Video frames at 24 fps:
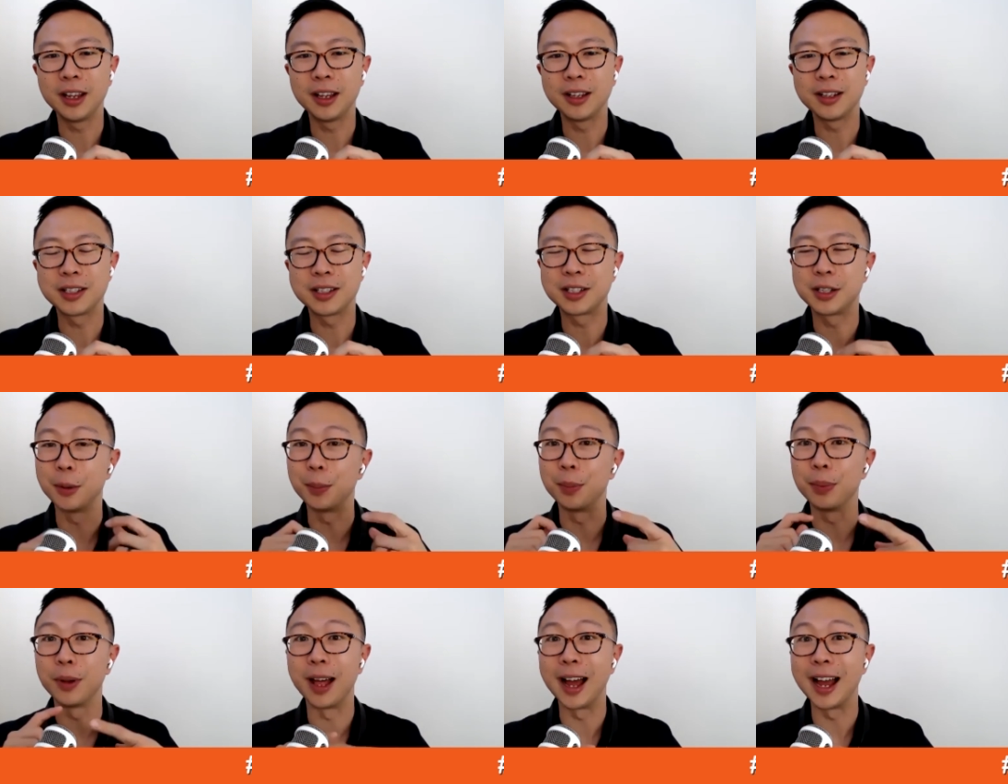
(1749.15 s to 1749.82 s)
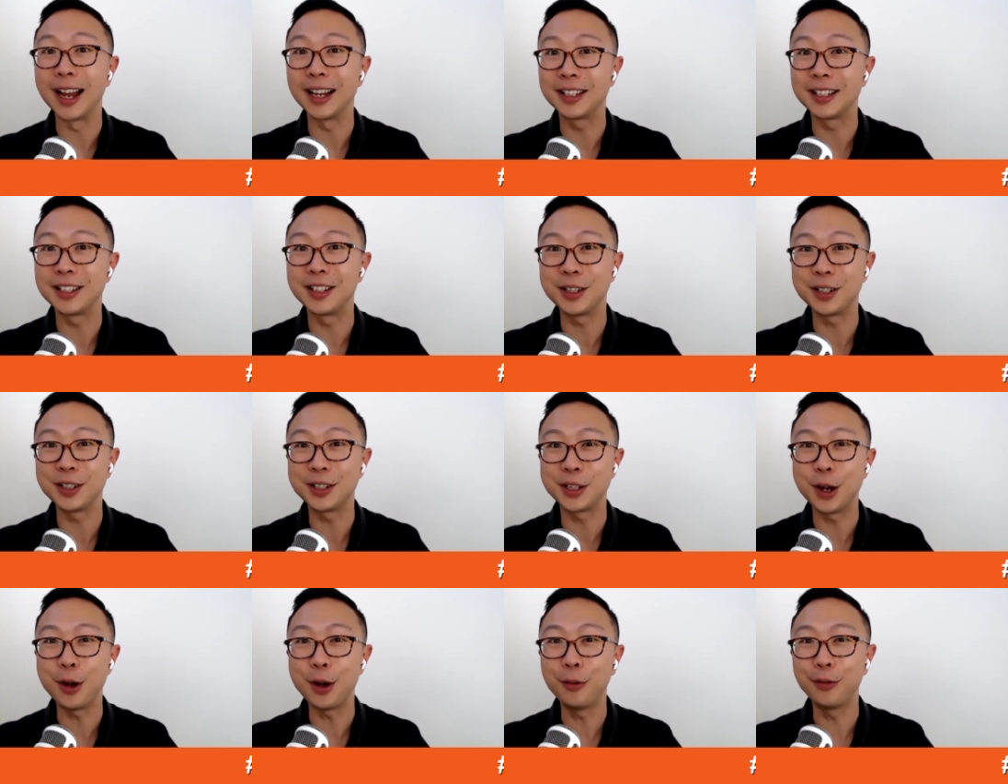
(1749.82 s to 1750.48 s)
stop lying to
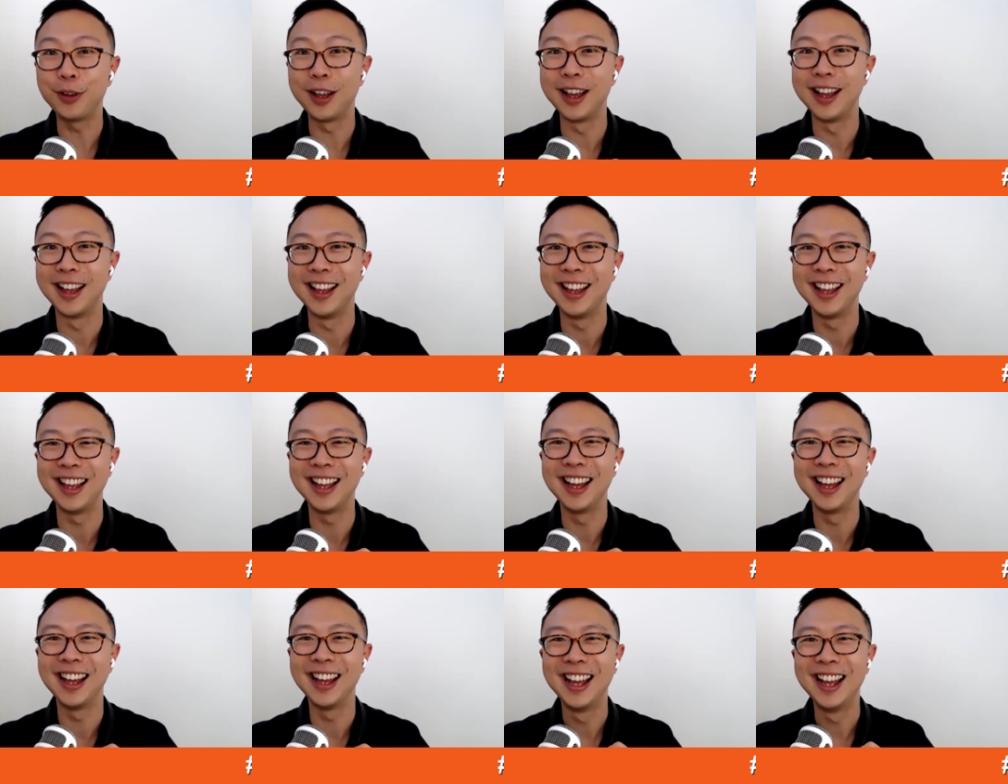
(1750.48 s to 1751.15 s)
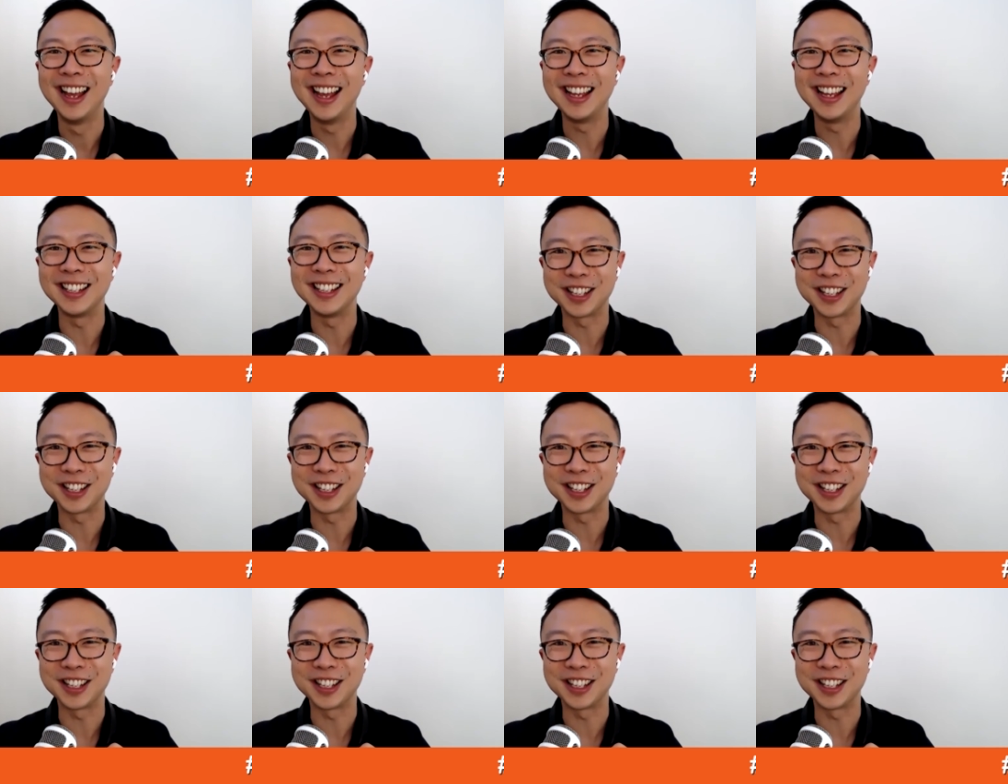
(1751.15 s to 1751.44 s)
yourself is